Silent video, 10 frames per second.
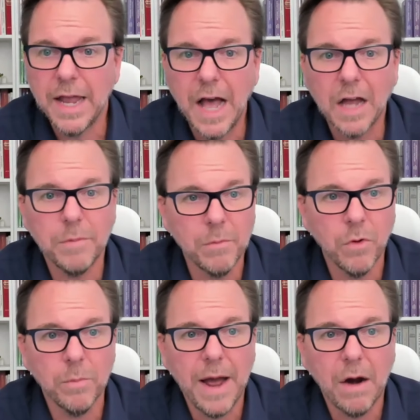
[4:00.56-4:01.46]
and how to be
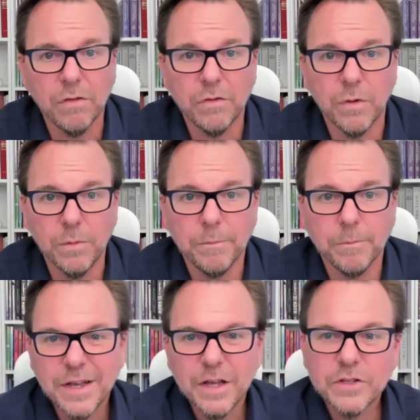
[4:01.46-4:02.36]
more powerful.
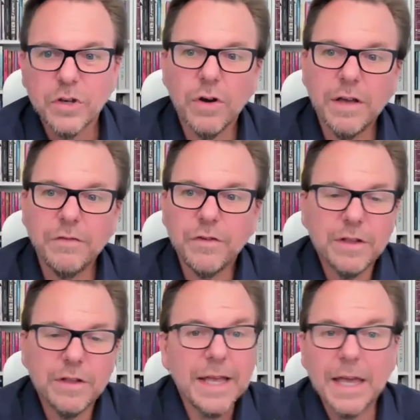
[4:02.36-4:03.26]
So if
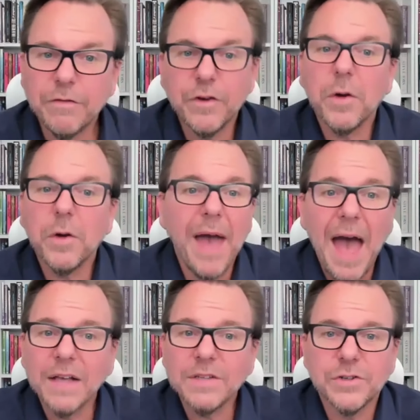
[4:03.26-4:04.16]
you're a
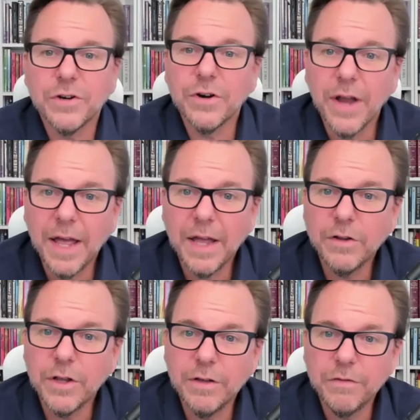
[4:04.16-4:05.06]
pastor
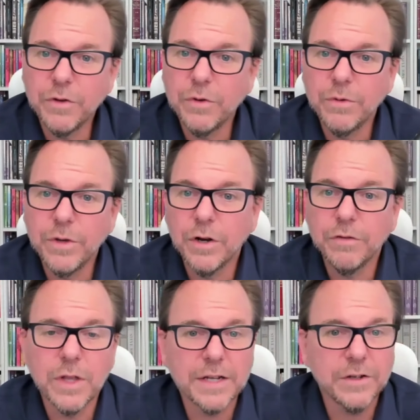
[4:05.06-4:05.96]
and if you
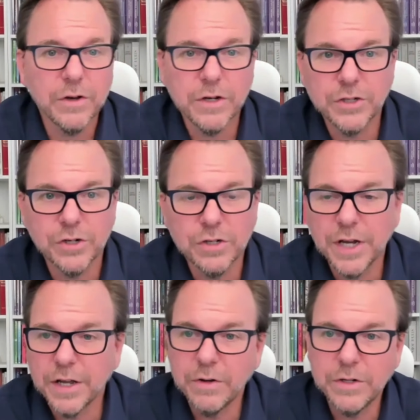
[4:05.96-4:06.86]
like to go to
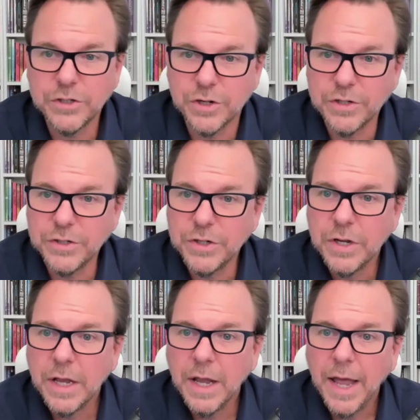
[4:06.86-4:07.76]
church, I go to church.
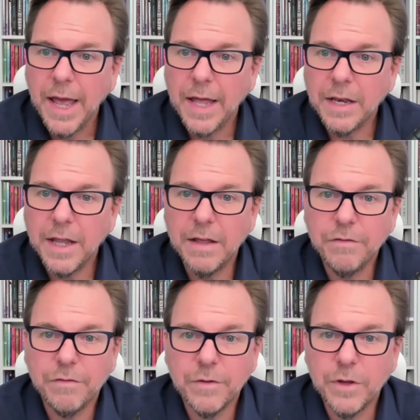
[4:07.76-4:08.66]
And
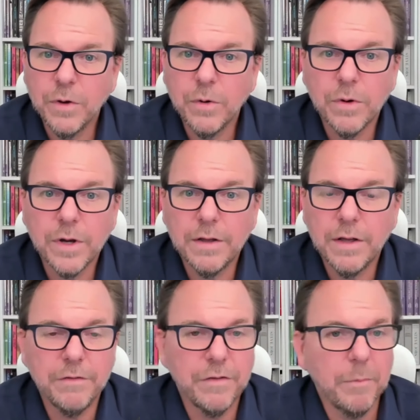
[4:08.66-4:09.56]
if
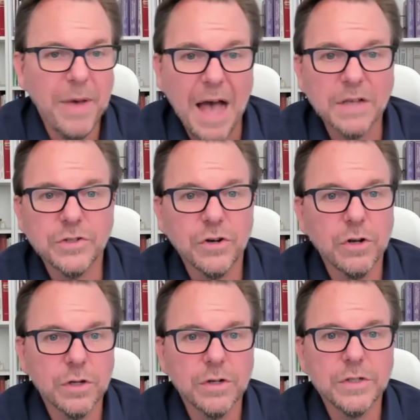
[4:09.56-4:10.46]
a
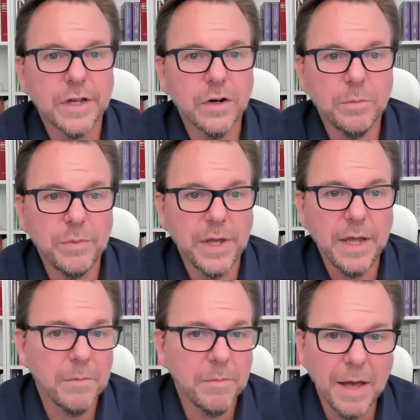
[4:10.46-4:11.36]
pastor learns
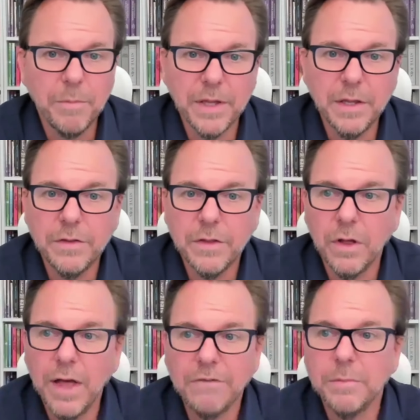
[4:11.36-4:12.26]
NLP, in my opinion,
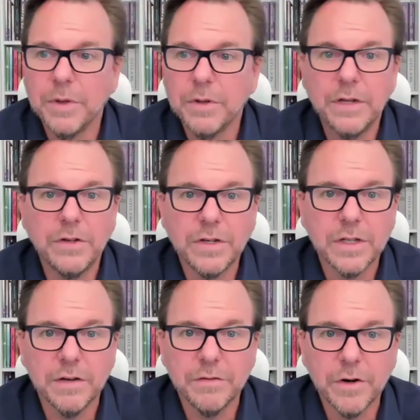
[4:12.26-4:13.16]
they'll have the ability to
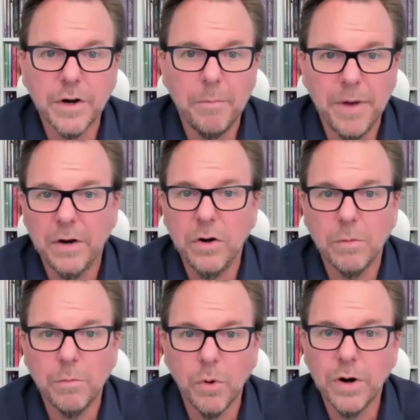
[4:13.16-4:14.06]
deliver a
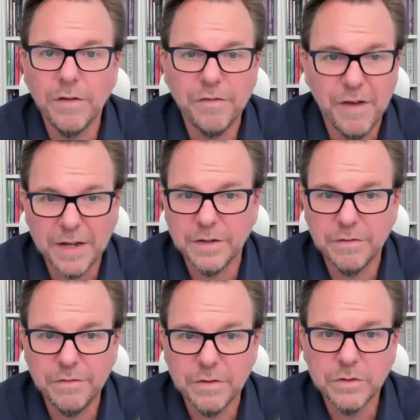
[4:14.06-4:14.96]
better, more
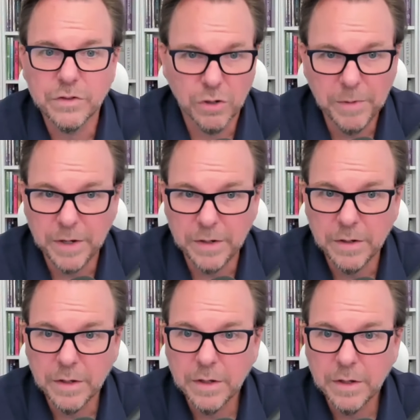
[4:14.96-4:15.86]
effective sermon.